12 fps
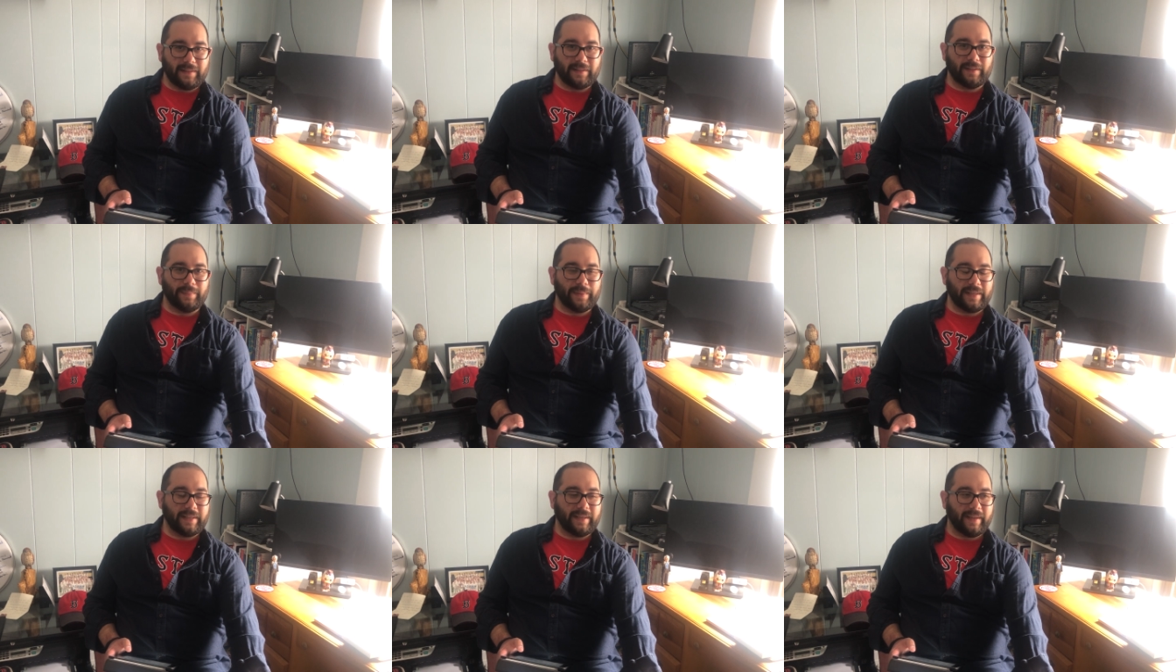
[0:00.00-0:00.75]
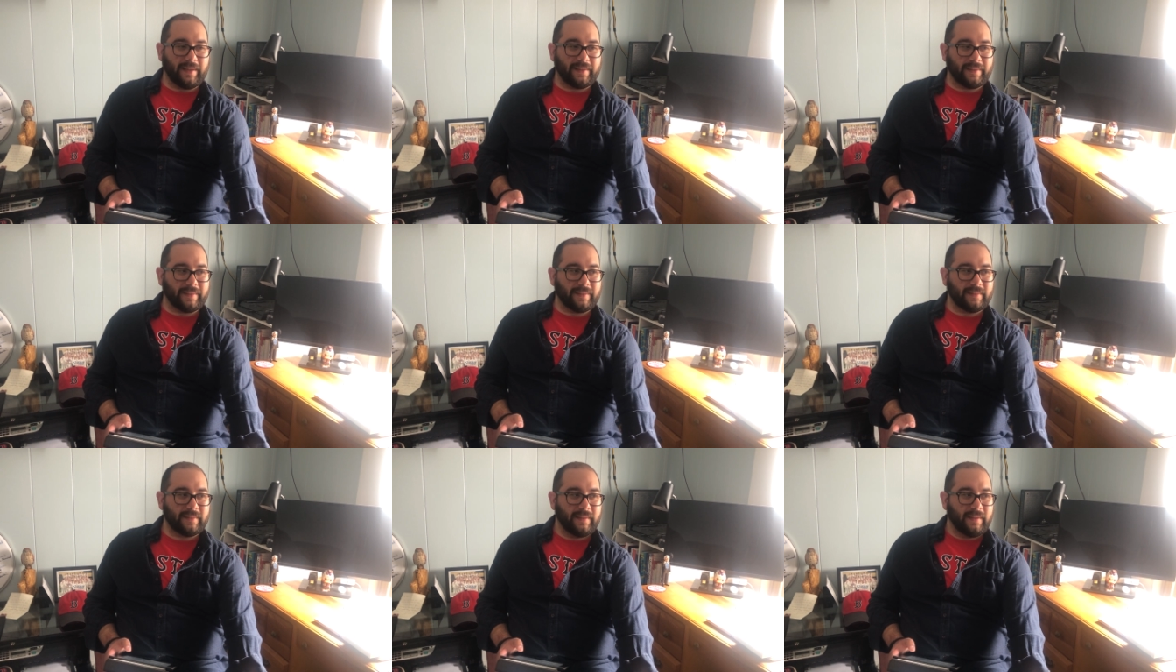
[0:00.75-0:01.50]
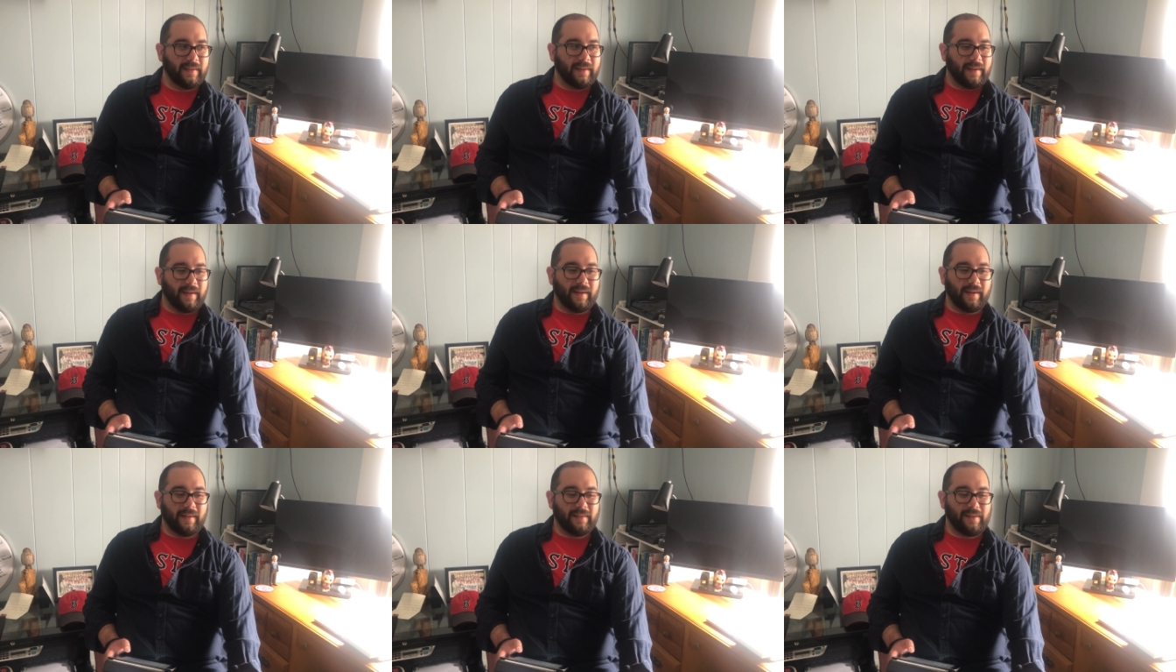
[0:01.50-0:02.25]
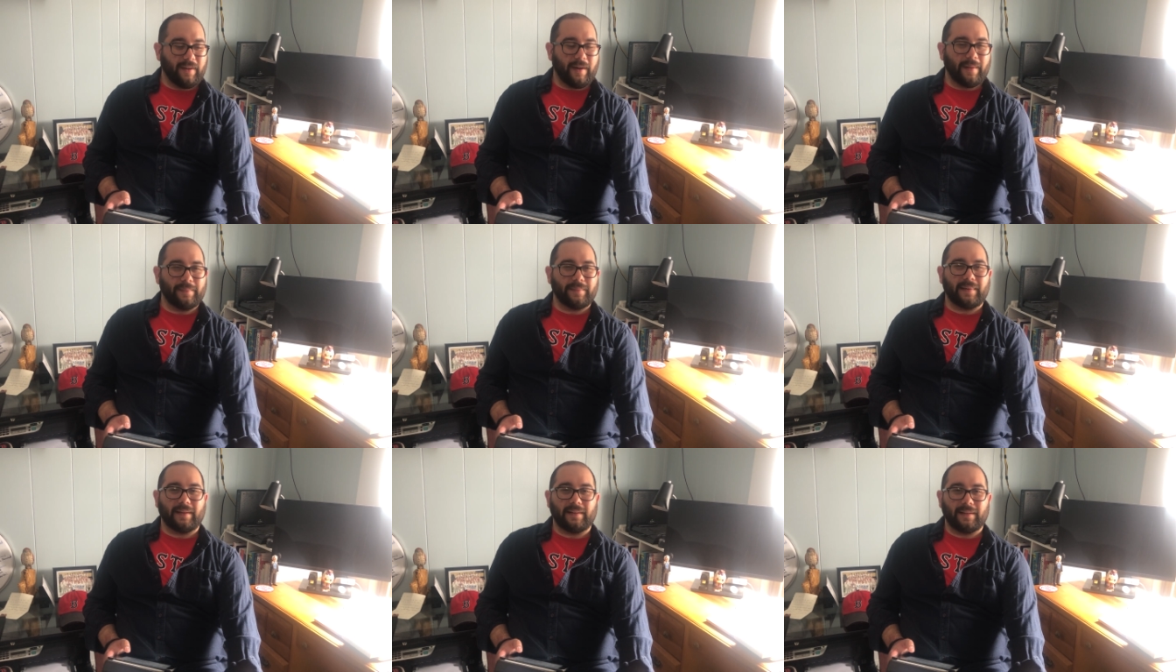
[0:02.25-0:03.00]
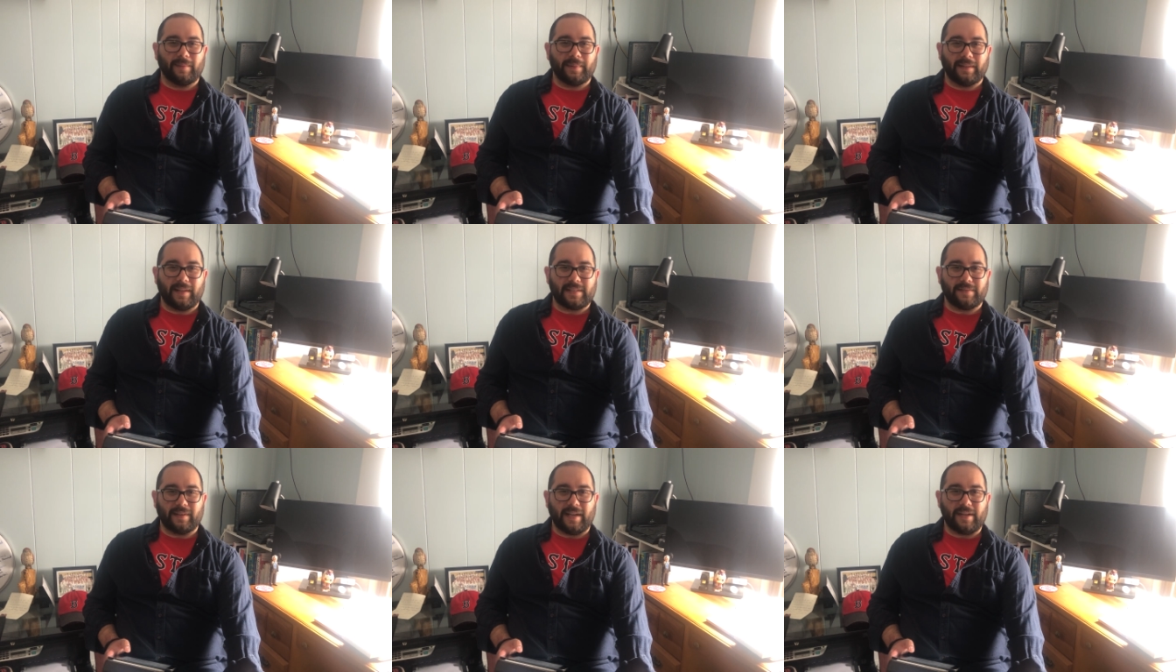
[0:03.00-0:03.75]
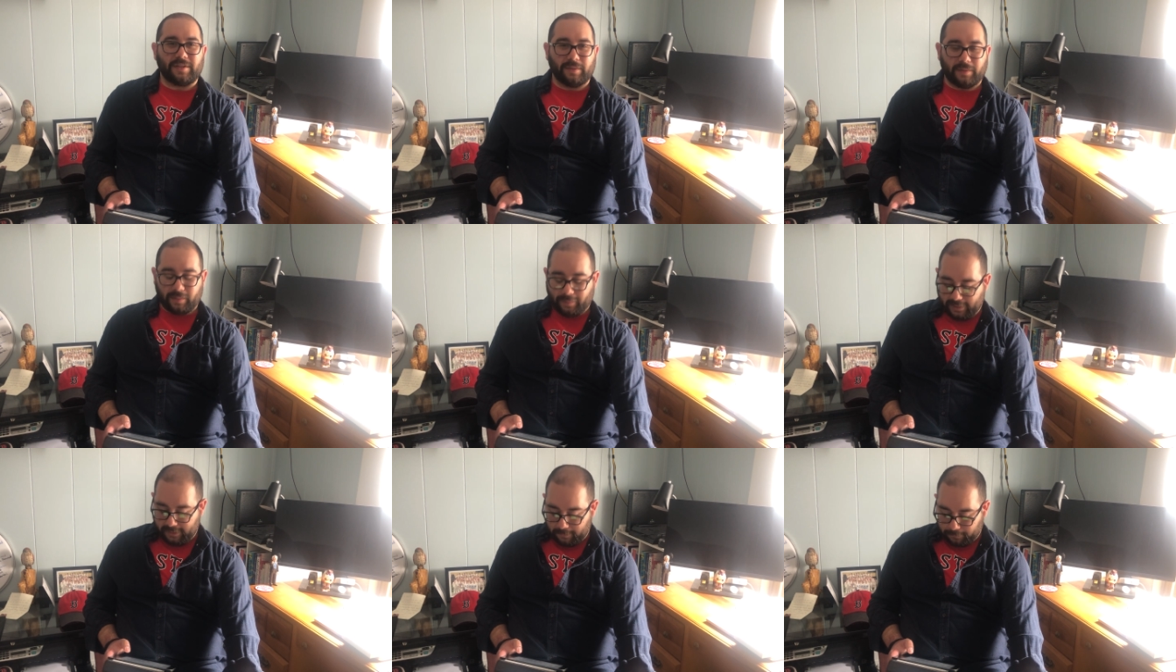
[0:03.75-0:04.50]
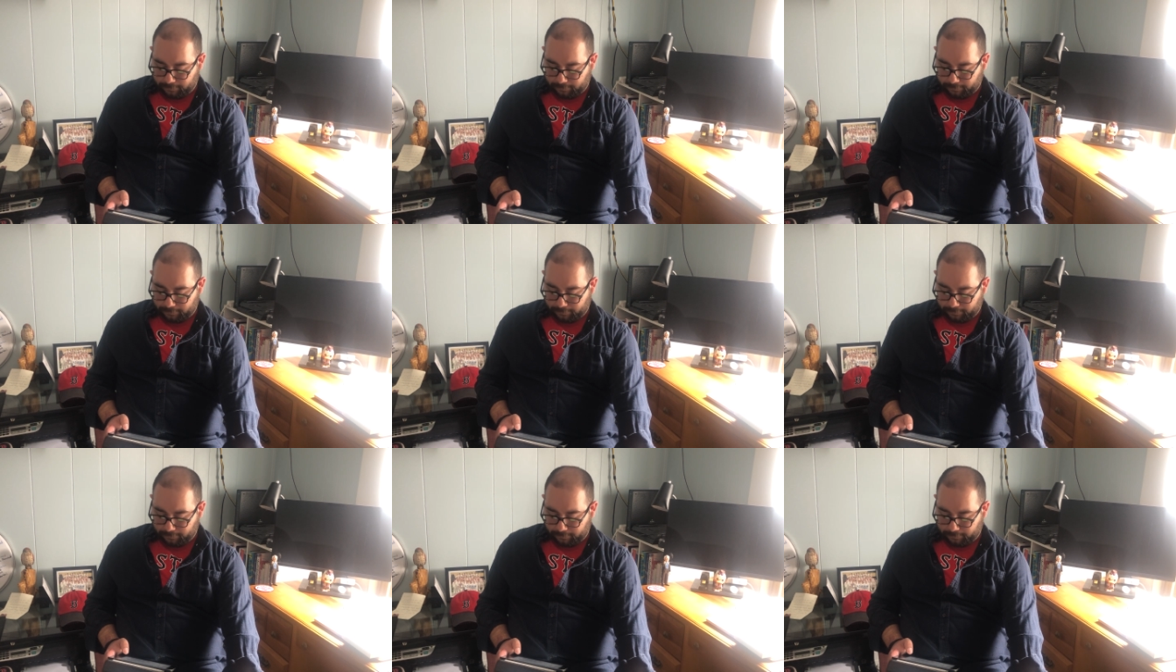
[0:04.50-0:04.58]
a little bit, and, I'm a little bit less of an asshole, but.